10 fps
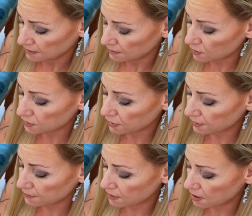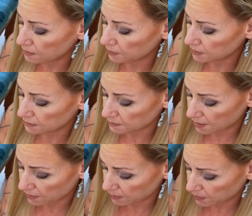What's Three of Cups? It's about
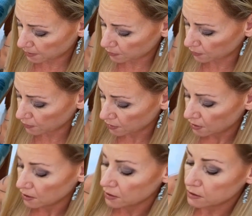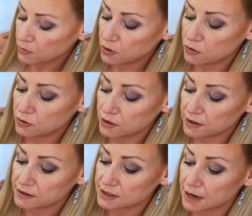other people. The Moon
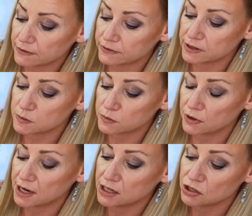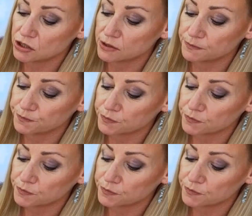and the Serpent of Inspiration.